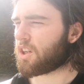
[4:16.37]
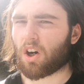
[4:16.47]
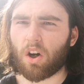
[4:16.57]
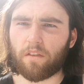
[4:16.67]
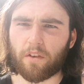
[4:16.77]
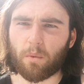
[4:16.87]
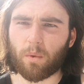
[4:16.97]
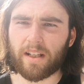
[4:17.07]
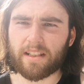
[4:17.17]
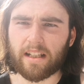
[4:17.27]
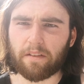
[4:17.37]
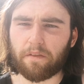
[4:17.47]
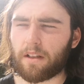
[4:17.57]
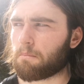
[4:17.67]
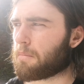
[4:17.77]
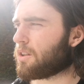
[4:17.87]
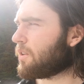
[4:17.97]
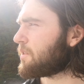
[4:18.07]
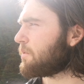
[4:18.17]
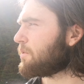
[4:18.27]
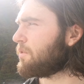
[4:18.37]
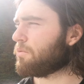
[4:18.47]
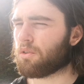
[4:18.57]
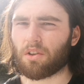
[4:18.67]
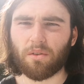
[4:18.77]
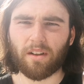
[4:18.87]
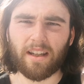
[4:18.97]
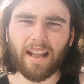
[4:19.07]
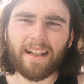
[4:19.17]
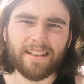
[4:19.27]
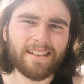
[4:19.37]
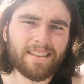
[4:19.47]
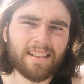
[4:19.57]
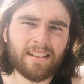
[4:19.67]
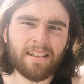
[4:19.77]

call for the release of that film, but also do good things.